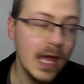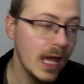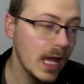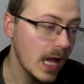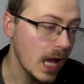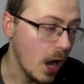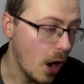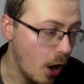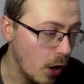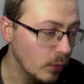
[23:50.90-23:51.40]

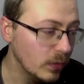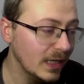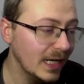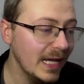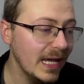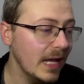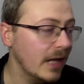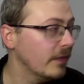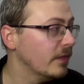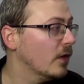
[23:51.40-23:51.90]
Only
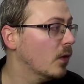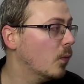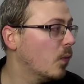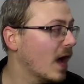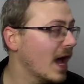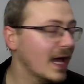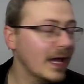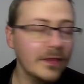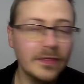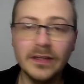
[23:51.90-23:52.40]
in the
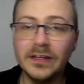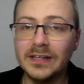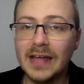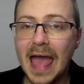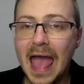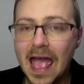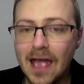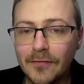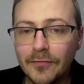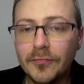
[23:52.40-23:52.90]
way that
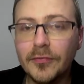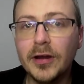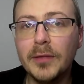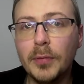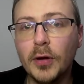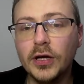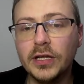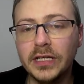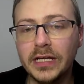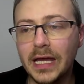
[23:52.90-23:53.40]

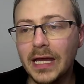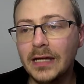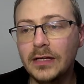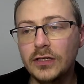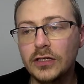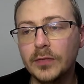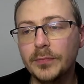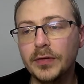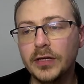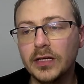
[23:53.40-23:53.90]
everybody in
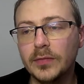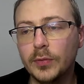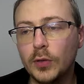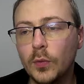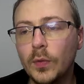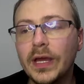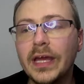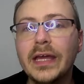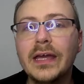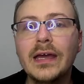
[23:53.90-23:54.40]

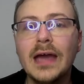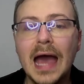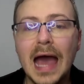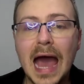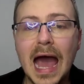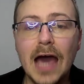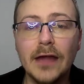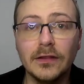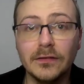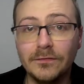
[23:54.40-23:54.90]
WWE
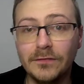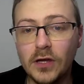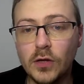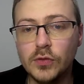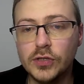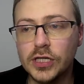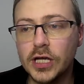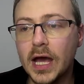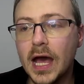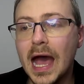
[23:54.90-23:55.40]
has a
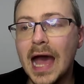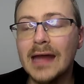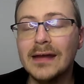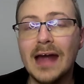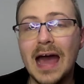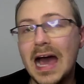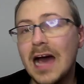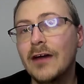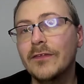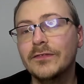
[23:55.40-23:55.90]
future, and
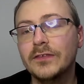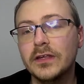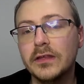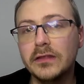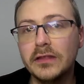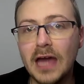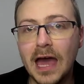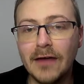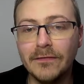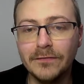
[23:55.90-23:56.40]
after
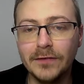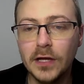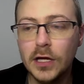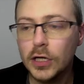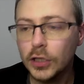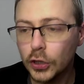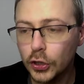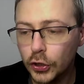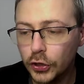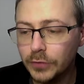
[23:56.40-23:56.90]
Seth
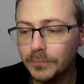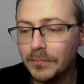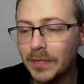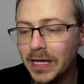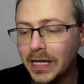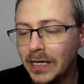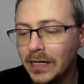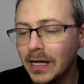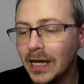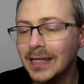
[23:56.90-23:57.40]
could
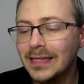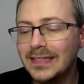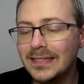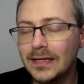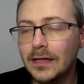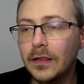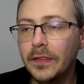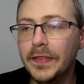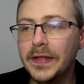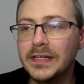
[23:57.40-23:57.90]
mean until
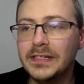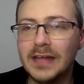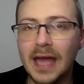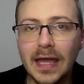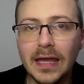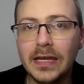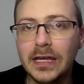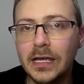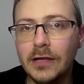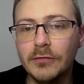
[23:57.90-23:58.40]
the day
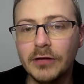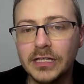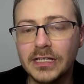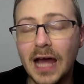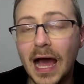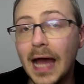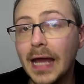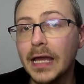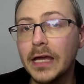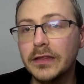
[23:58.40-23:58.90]
he
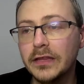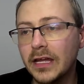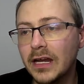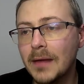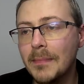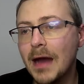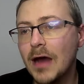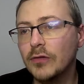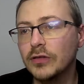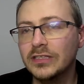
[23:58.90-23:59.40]
retires in
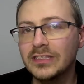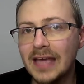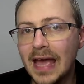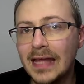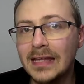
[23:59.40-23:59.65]
about 10